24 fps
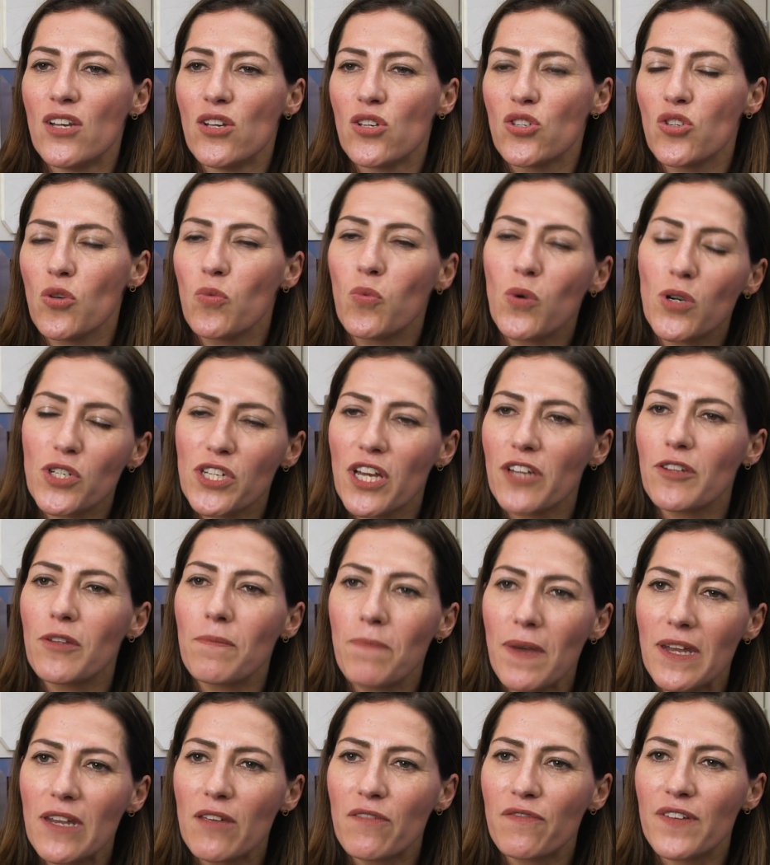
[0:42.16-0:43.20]
So what are the
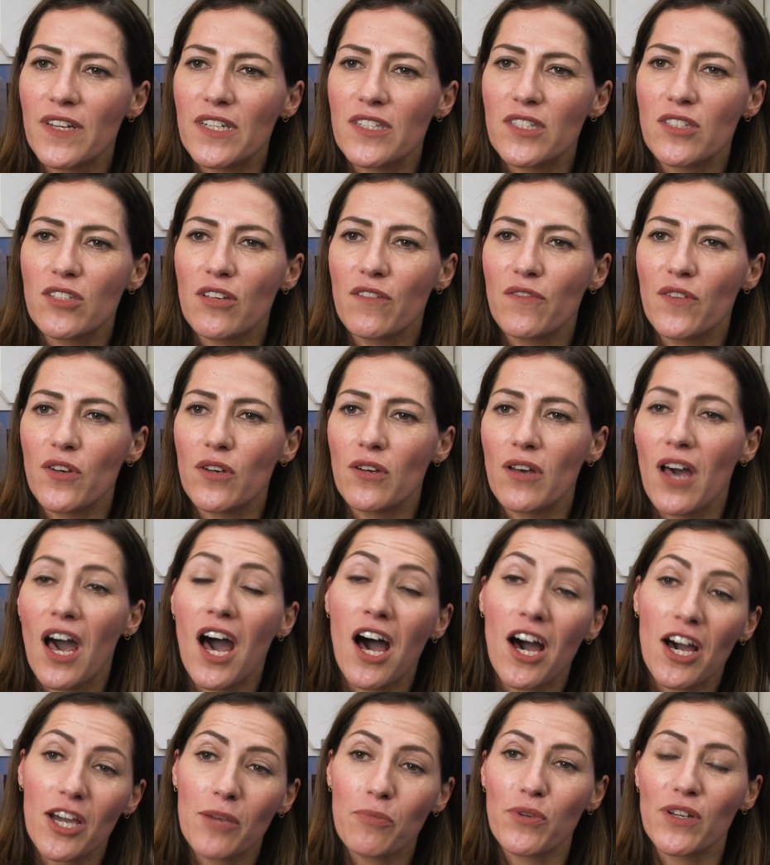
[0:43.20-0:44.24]
benefits of a
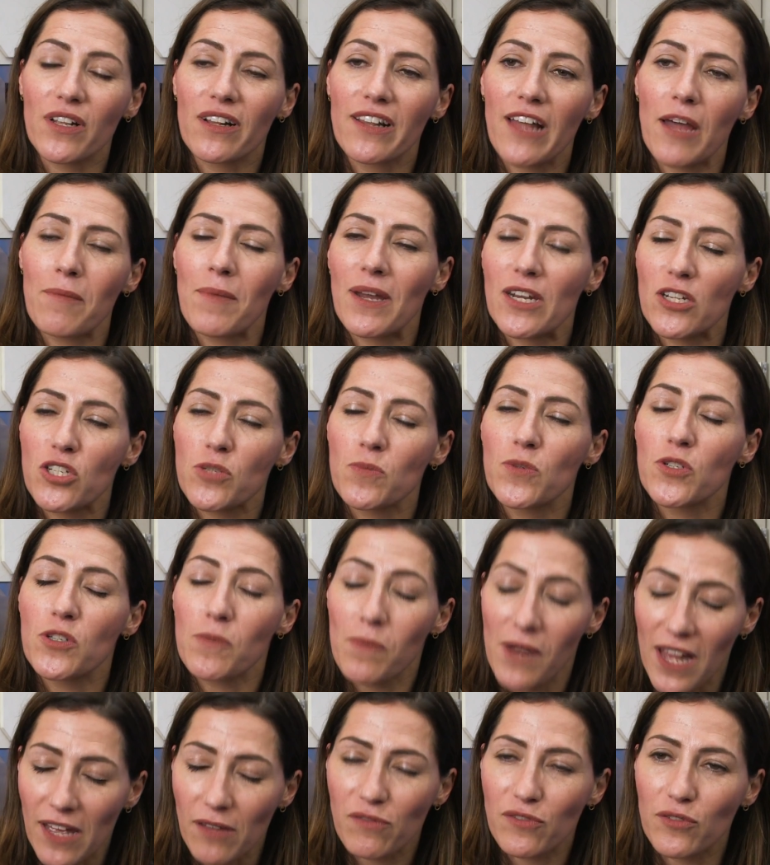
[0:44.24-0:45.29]
hybrid cloud management
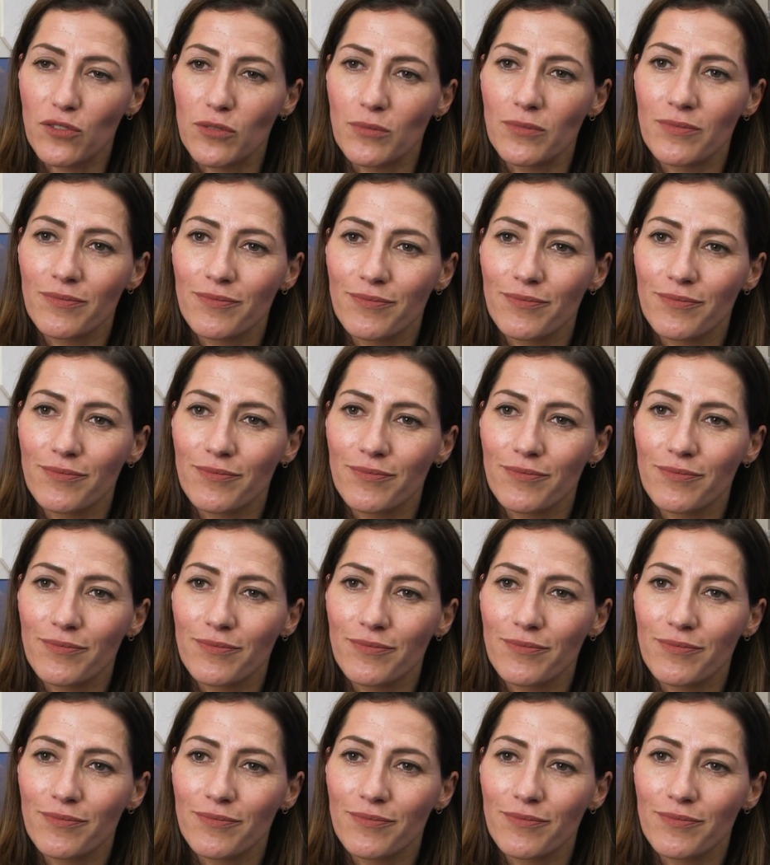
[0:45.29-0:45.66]
platform?